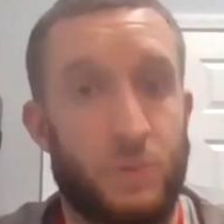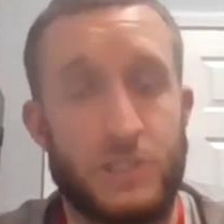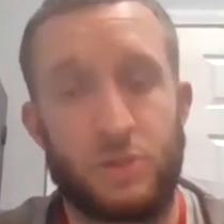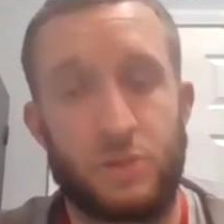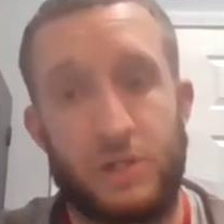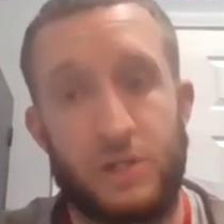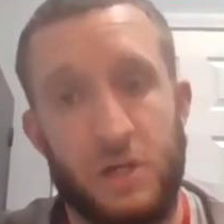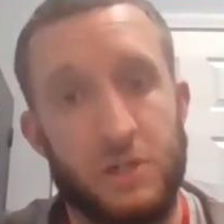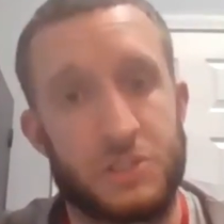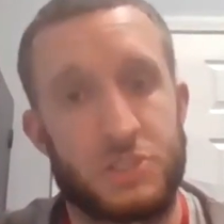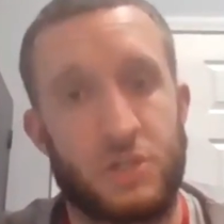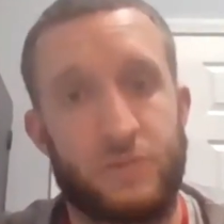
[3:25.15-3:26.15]
we still get a
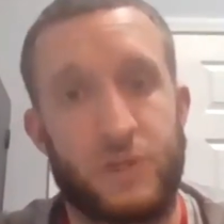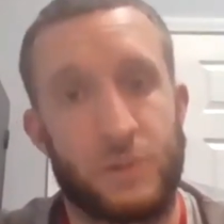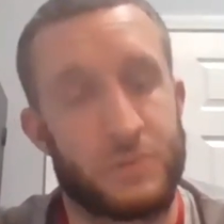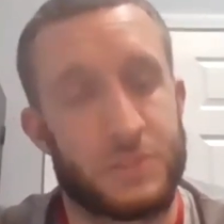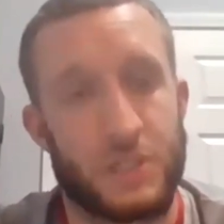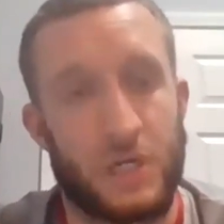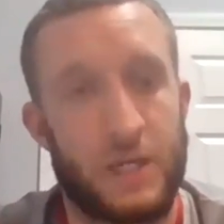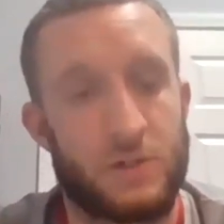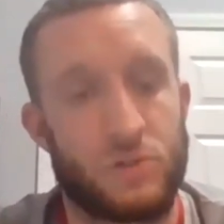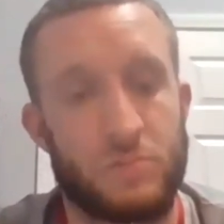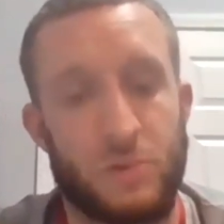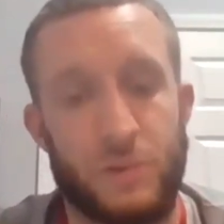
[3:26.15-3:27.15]
ton of stuff that we
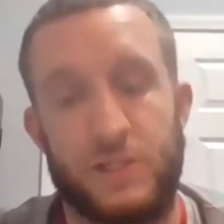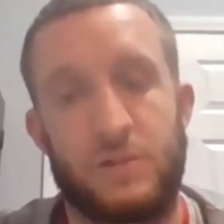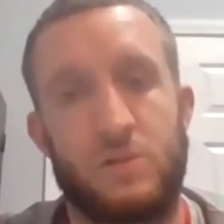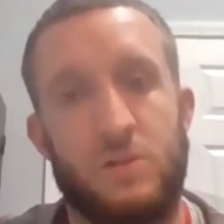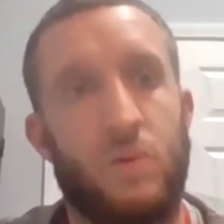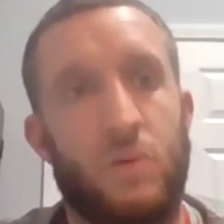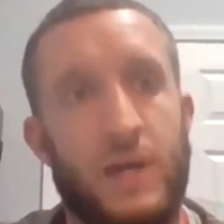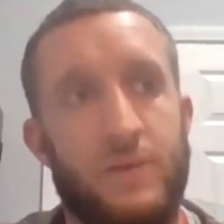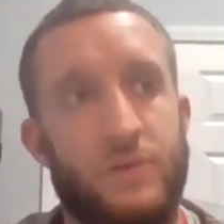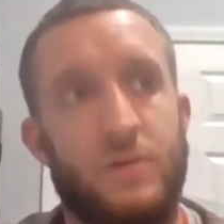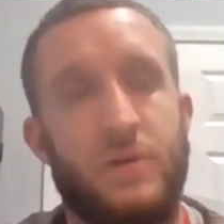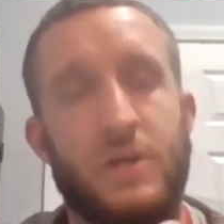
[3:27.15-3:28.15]
recycle, but we don't
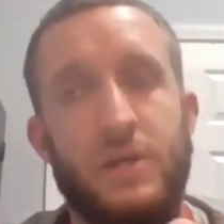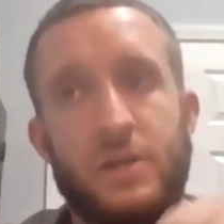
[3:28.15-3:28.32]
have the